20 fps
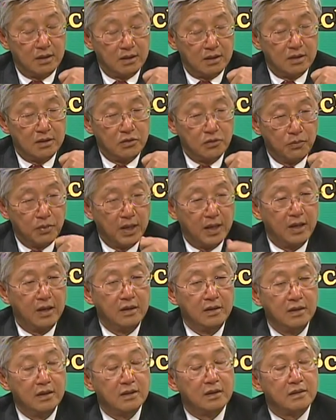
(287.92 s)
you
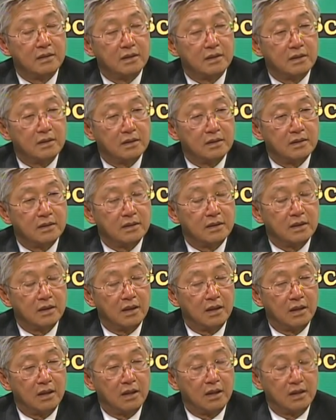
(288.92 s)
play,
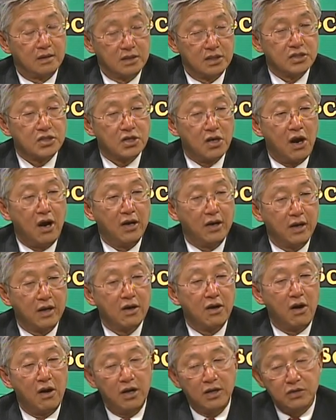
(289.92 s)
discard a
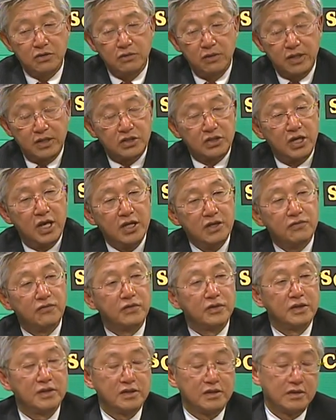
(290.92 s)
card to exchange
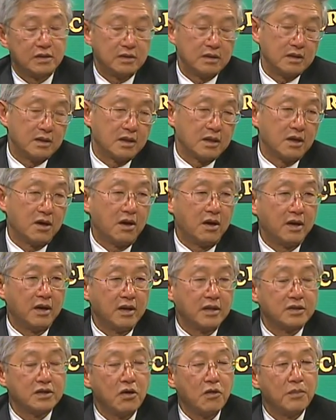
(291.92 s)
for this card
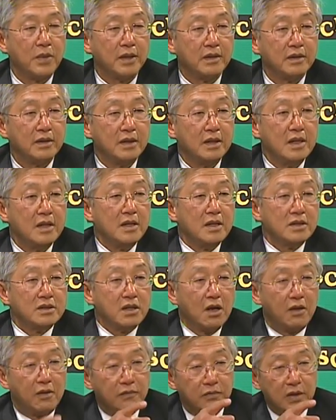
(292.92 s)
that is open.
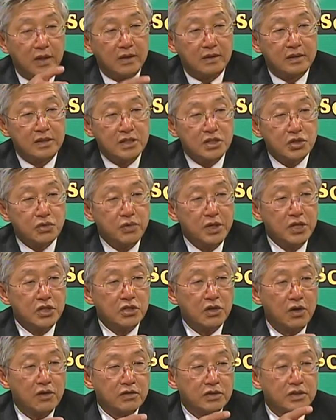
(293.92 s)
So this screen
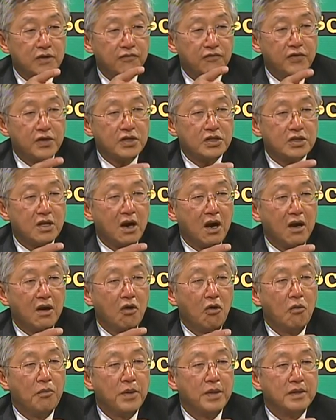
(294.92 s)
shows the first card
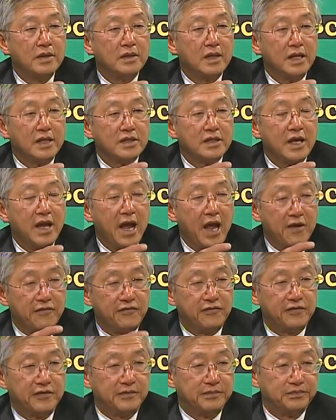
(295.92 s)
open is
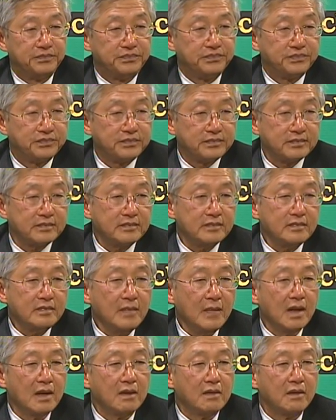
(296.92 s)
F,
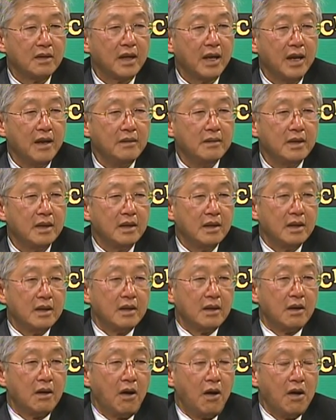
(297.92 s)
okay?
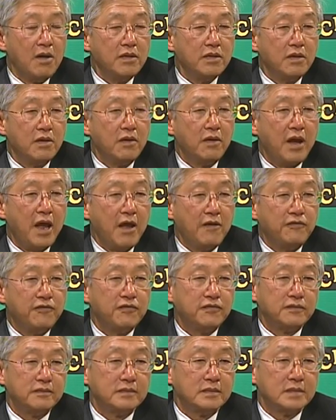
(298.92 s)
Although F